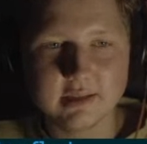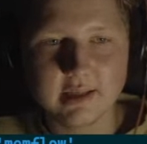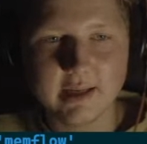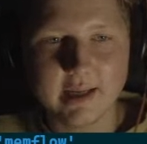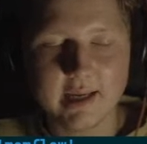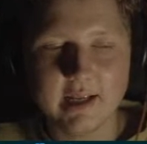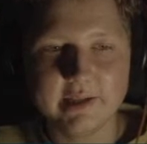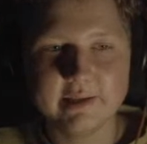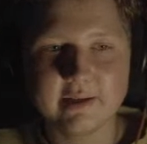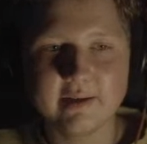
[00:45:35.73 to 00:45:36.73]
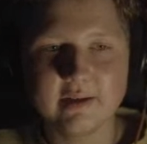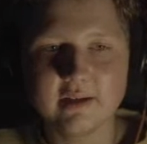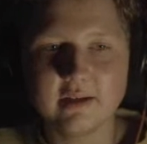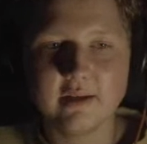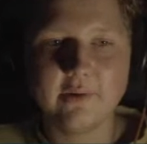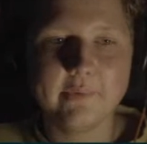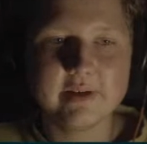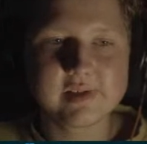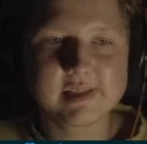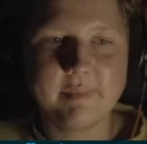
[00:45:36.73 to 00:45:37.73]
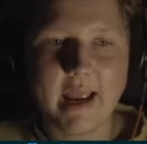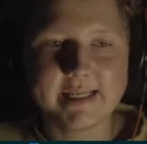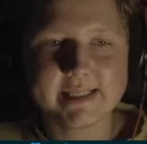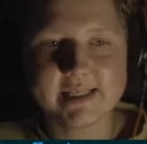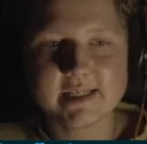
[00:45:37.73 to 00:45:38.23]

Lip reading: And we use spaces